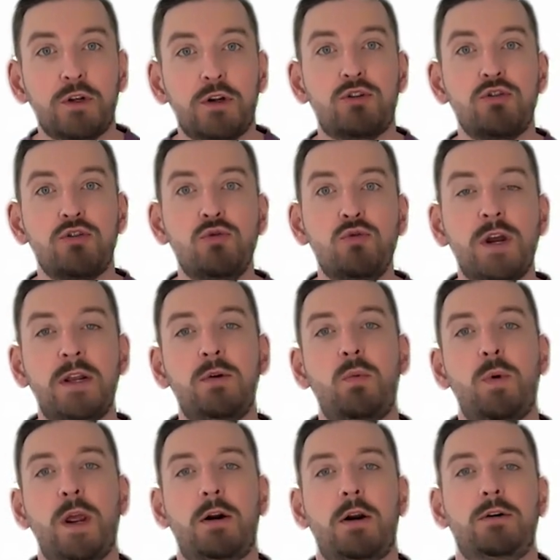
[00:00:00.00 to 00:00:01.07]
for the crew in the
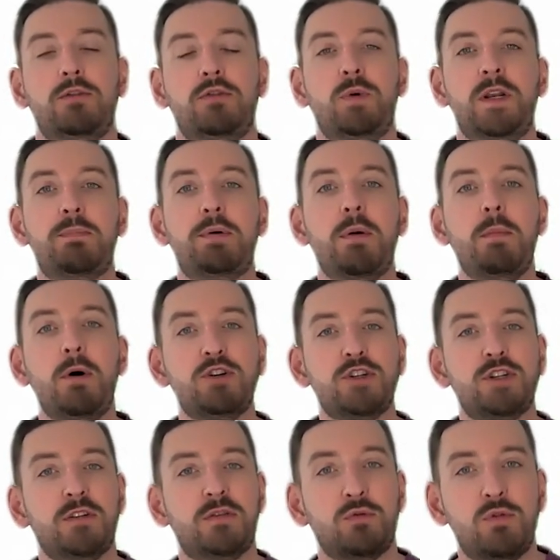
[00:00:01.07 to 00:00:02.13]
warehouse when the
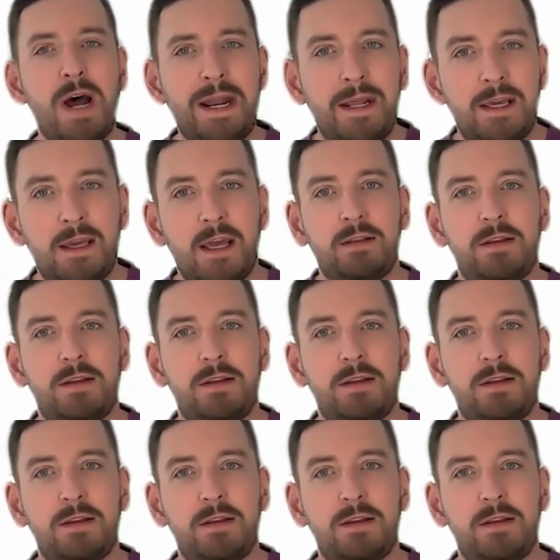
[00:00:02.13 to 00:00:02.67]
promotion is running